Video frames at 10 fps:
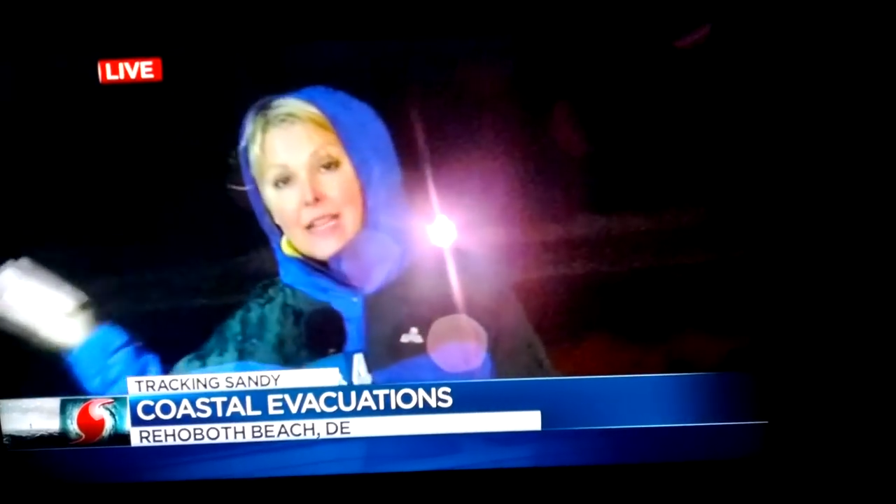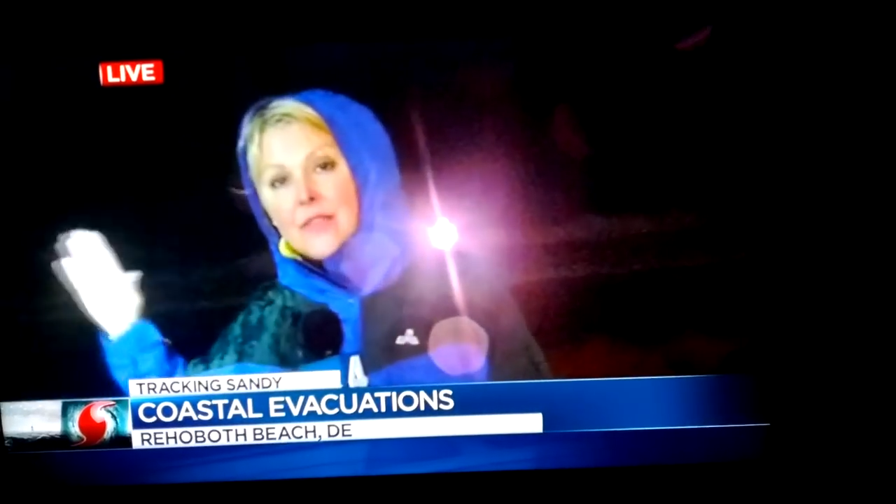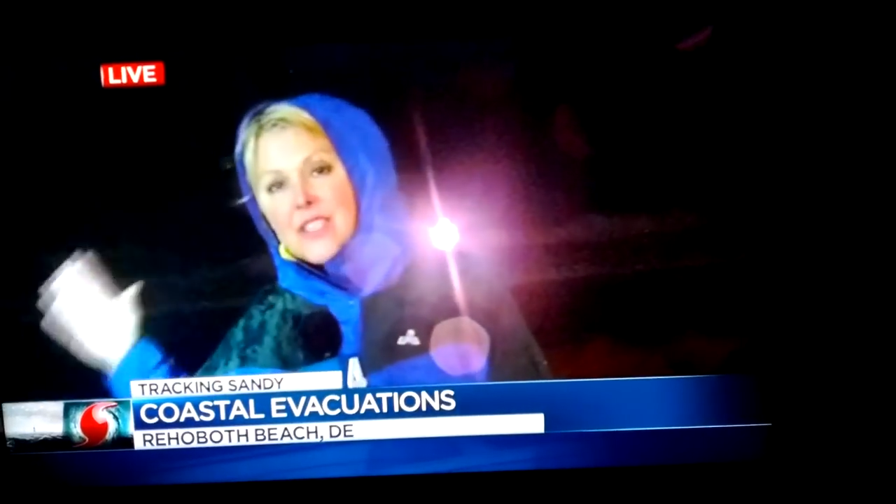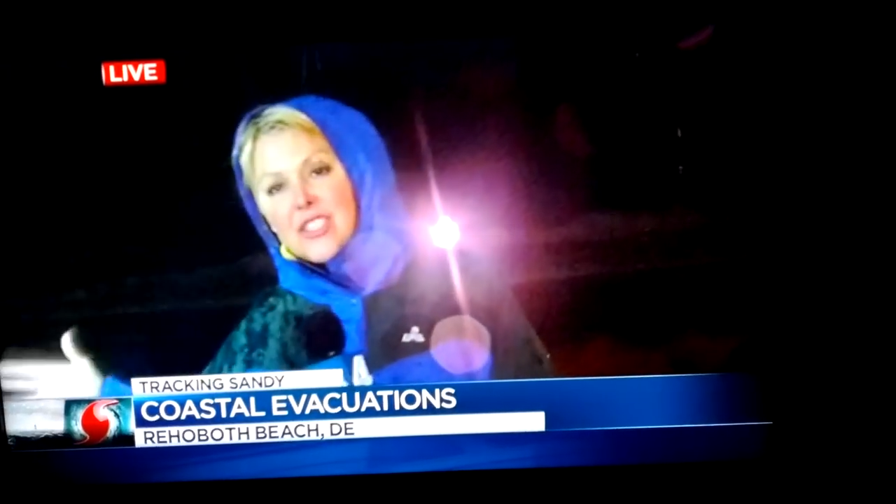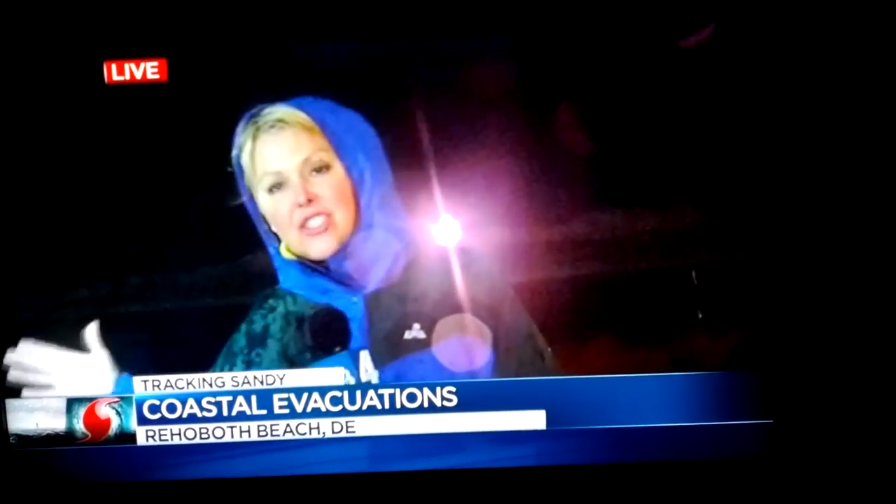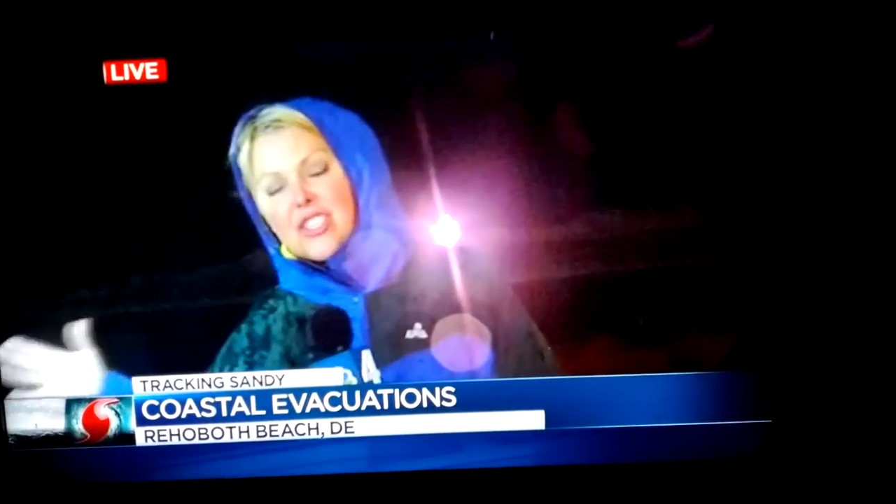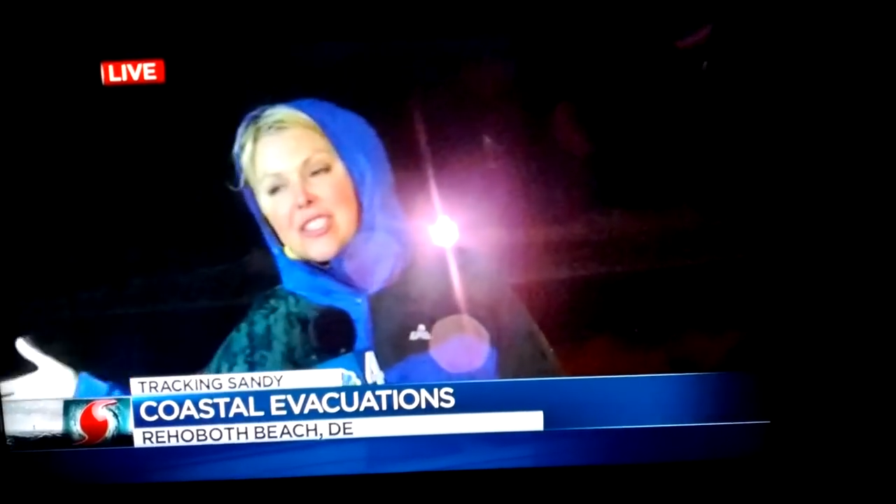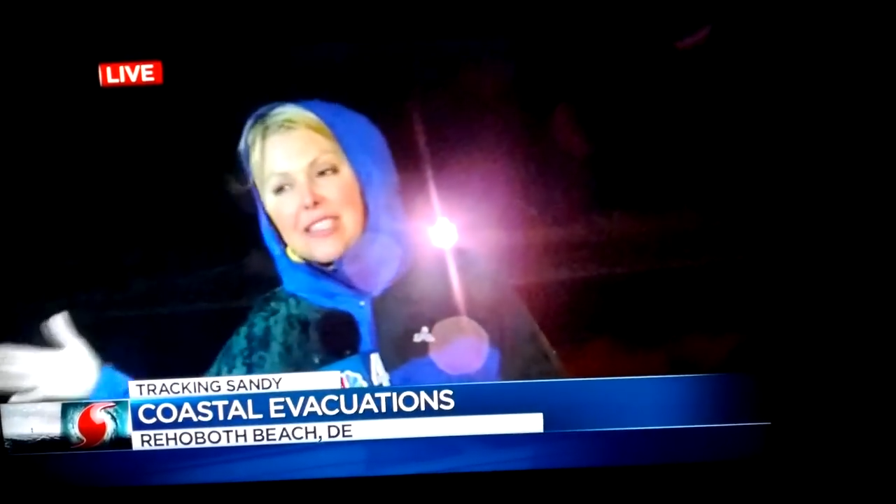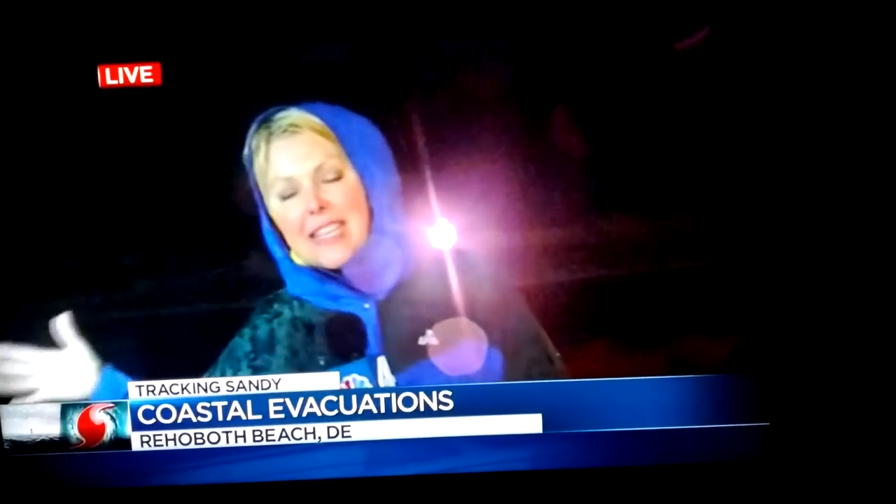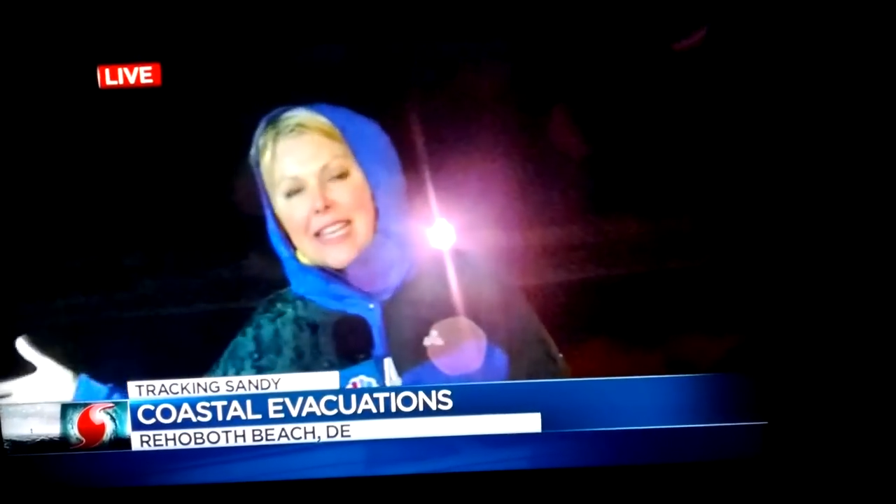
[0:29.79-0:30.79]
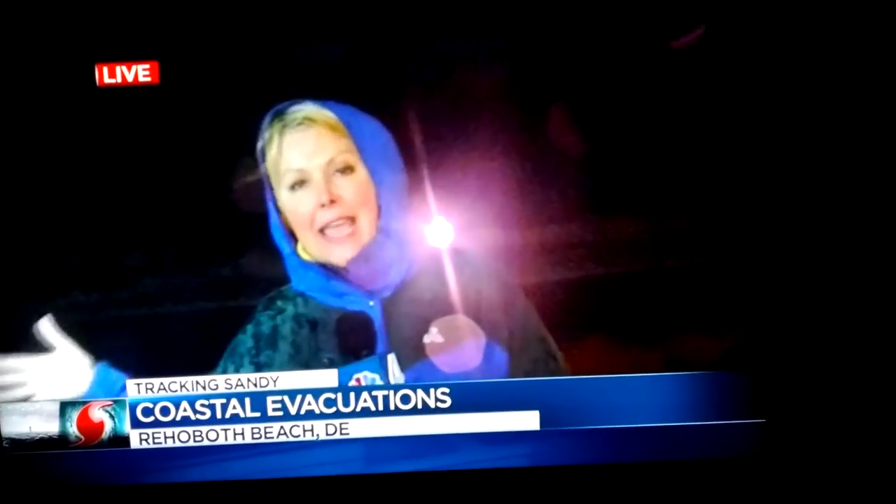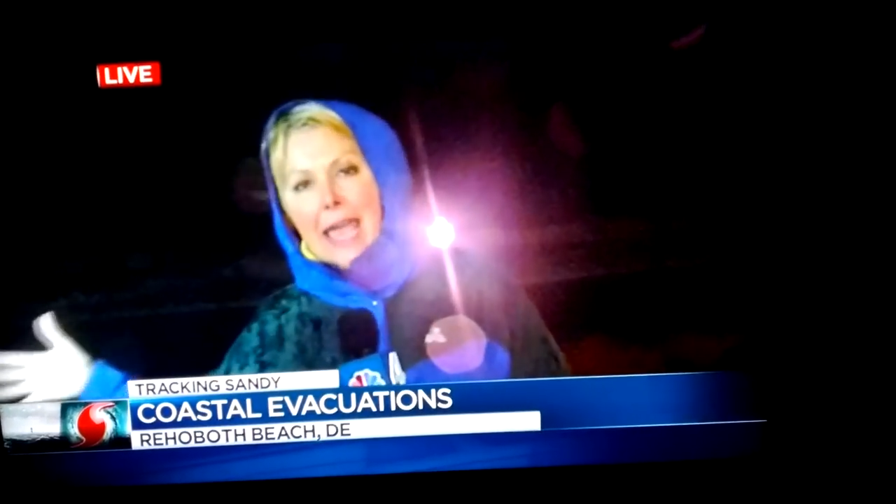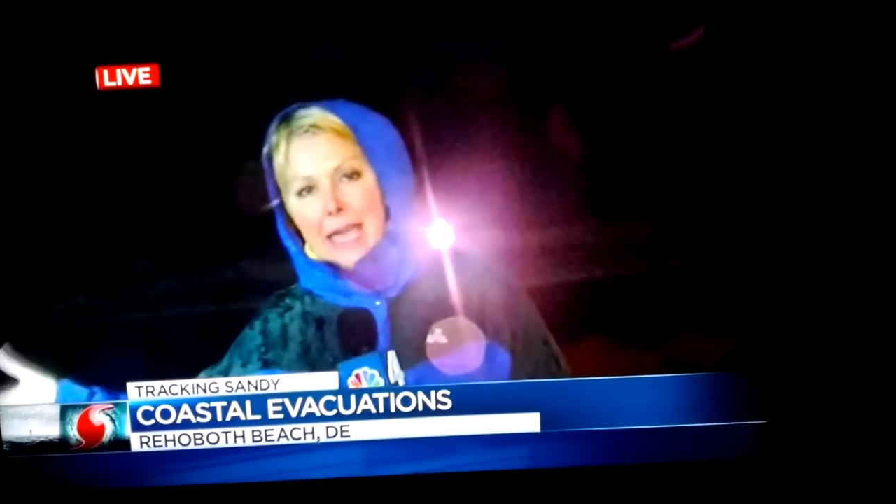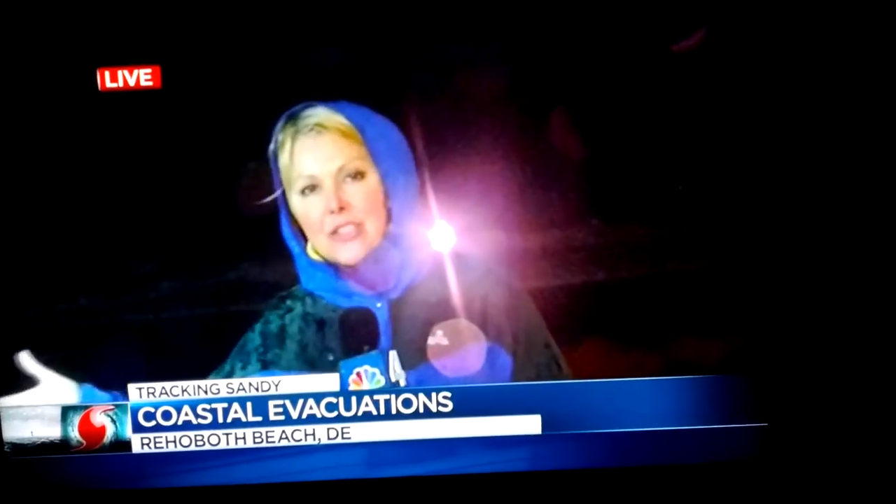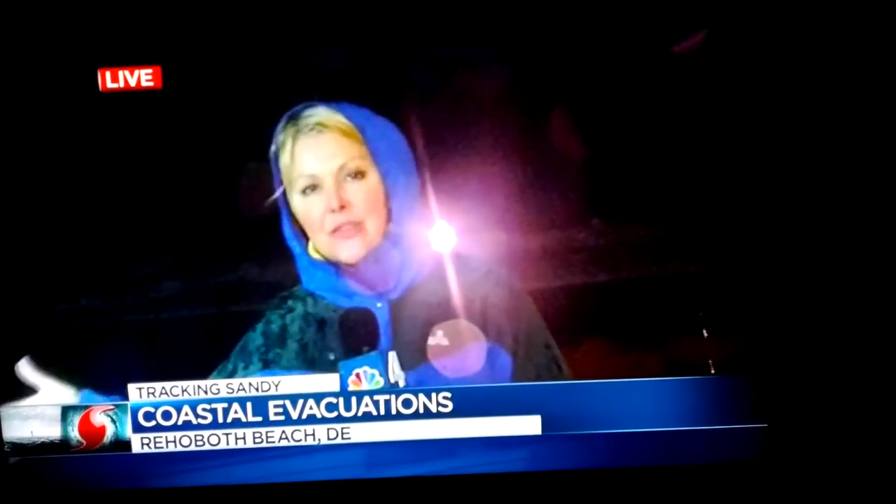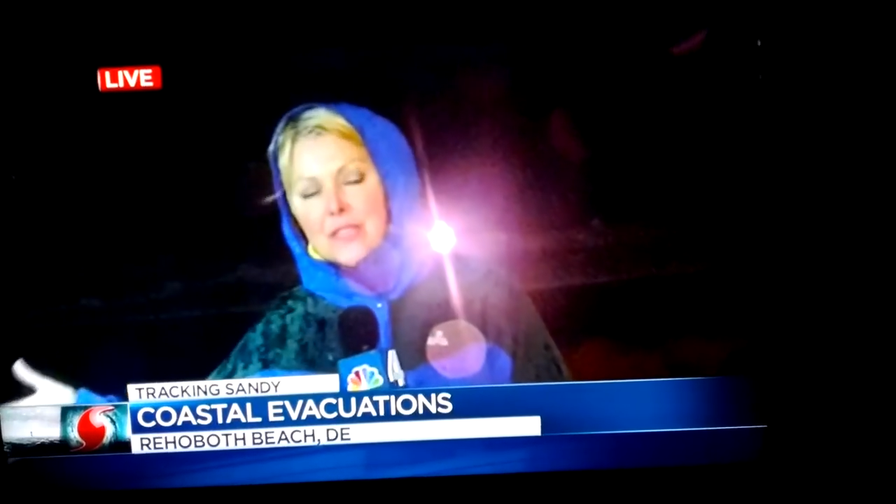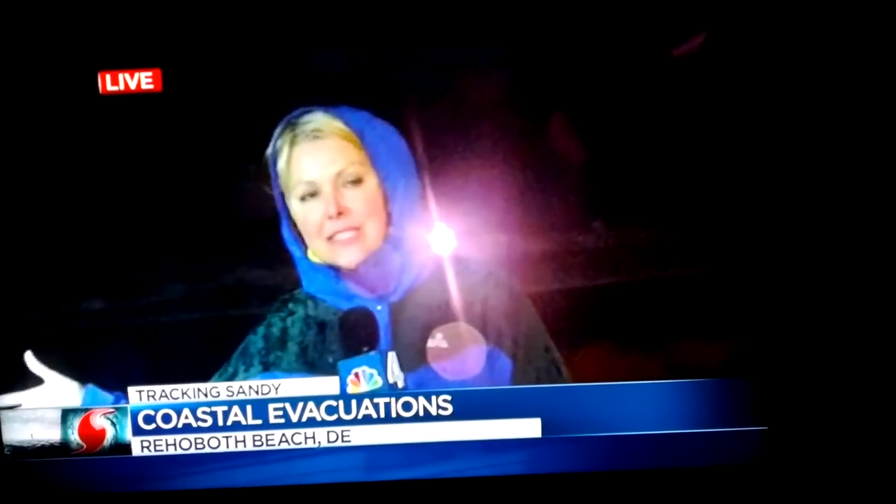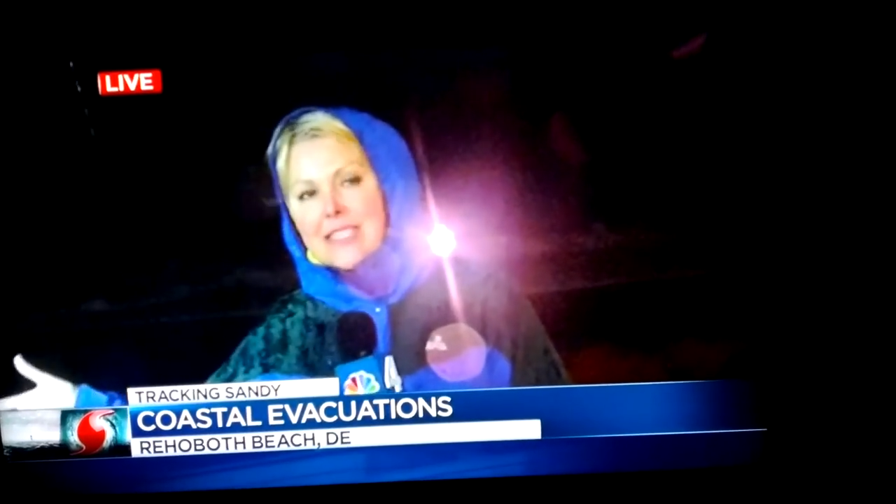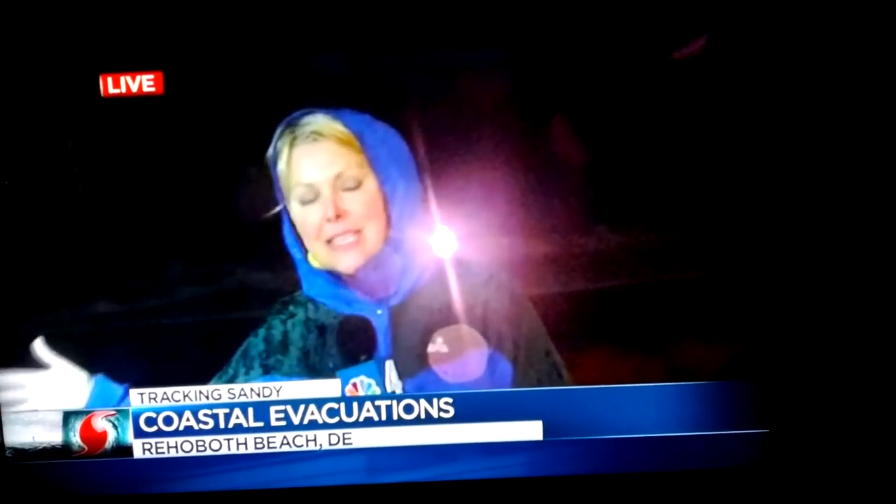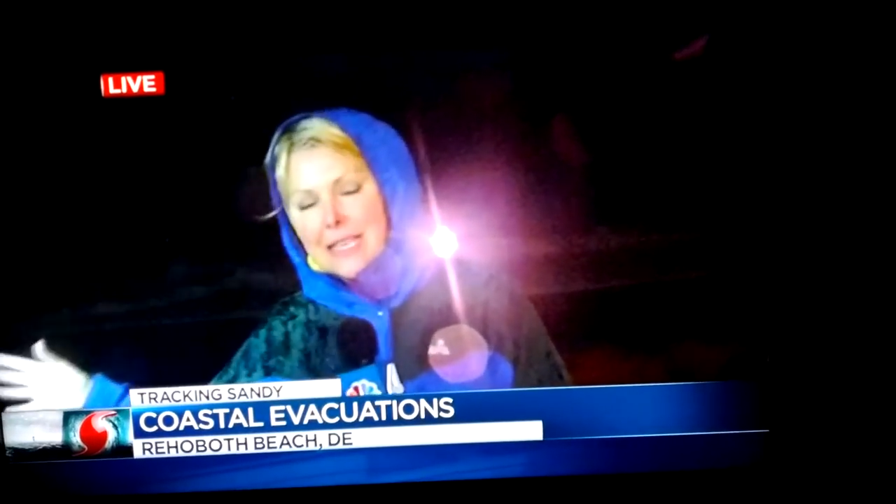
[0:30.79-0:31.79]
and this is just the leading edge of
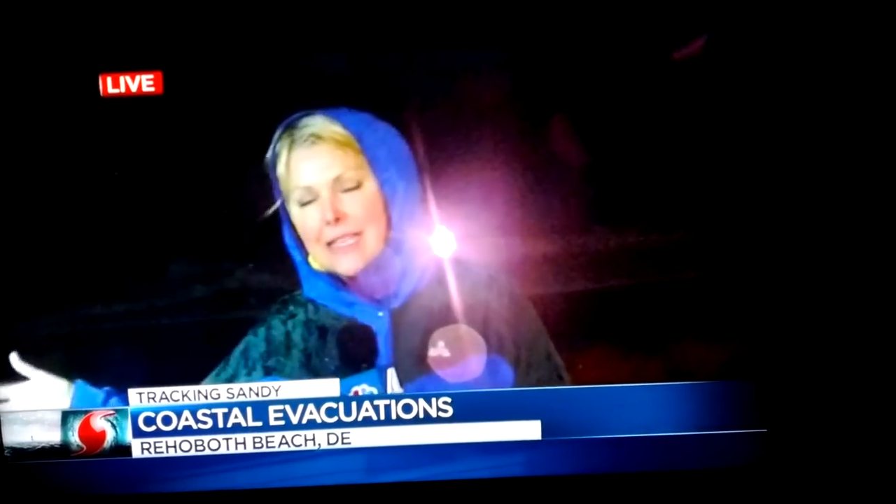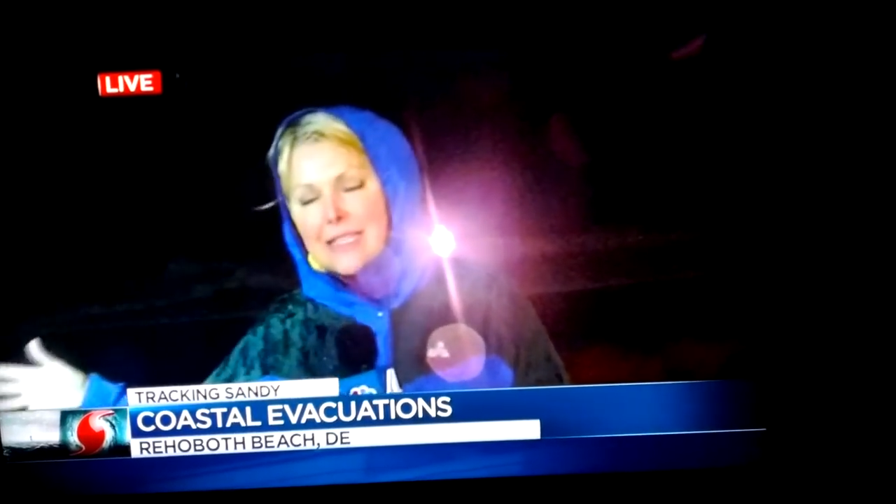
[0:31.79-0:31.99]
this thing.